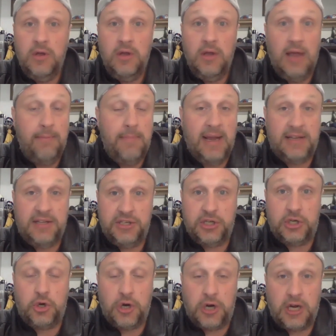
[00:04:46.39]
and make this a
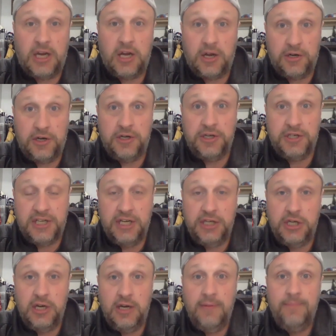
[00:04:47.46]
cookie cutter
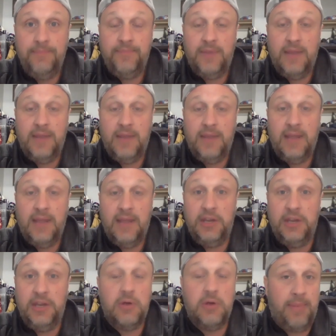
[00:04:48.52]
decision, and then you've got
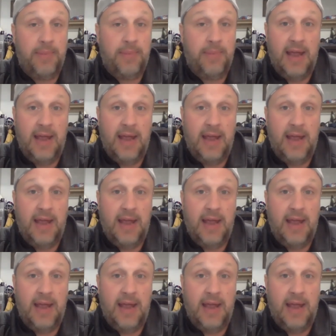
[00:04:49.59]
to pay them